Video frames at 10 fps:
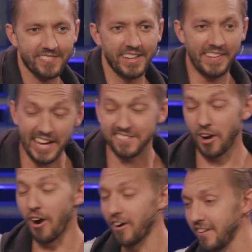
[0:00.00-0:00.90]
And that's
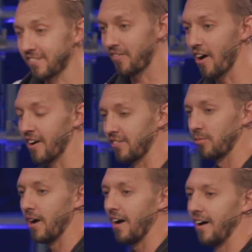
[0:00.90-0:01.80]
a hardness of heart
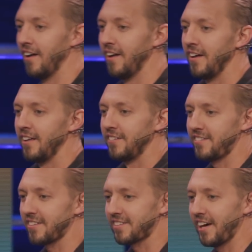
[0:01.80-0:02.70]
as well.
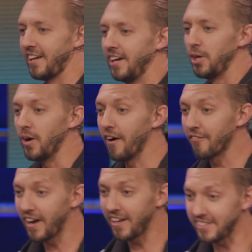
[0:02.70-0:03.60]
Jesus said,
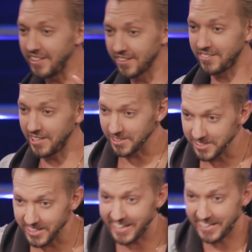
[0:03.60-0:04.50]
Whoever has ears to hear,
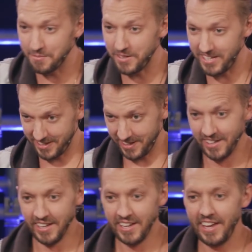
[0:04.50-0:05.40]
let him hear.
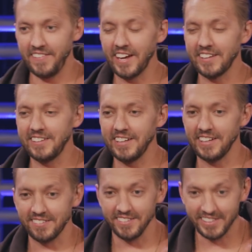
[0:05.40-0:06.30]
And the idea
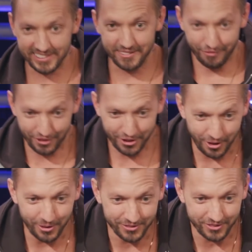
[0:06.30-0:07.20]
is listen for your
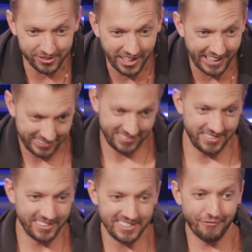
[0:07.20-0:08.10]
own change,
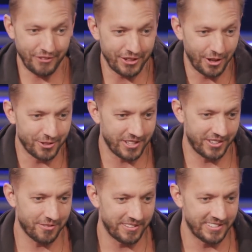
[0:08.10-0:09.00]
listen for your own
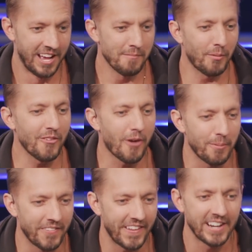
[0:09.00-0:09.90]
transformation. But we've all
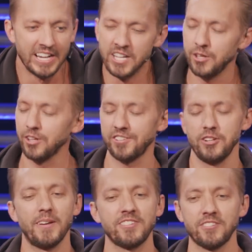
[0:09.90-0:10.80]
been there. You listen
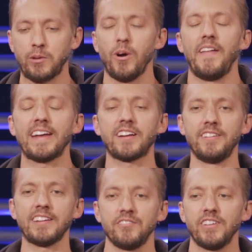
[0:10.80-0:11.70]
to a message like, Wow, that,
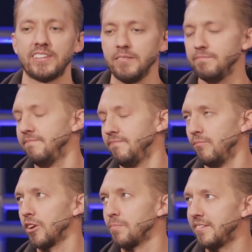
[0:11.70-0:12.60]
that's convicting.
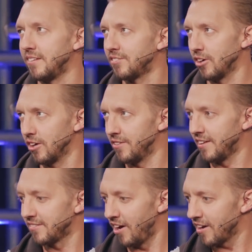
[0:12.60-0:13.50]
Hmm, wish my sister heard
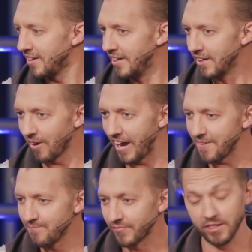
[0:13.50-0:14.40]
this talk,
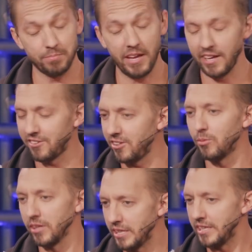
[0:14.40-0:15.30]
right? Because man, she
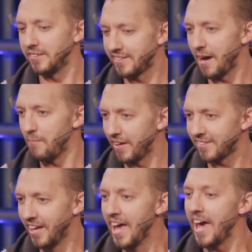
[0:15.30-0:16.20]
really needs that
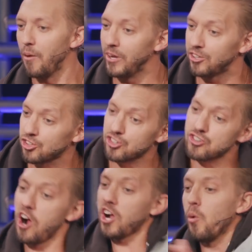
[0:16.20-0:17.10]
message. And we
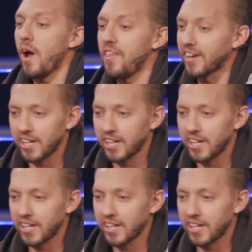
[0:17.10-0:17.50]
shrug away the